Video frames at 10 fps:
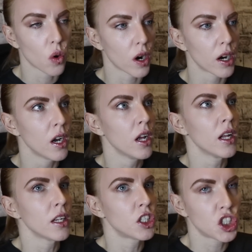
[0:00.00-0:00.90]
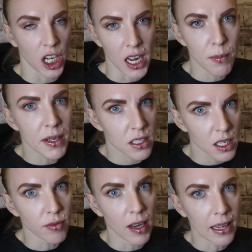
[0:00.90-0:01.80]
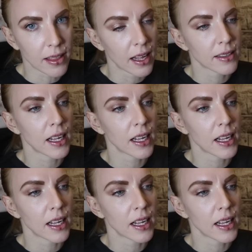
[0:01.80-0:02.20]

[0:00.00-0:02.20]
or shame and stuff like that.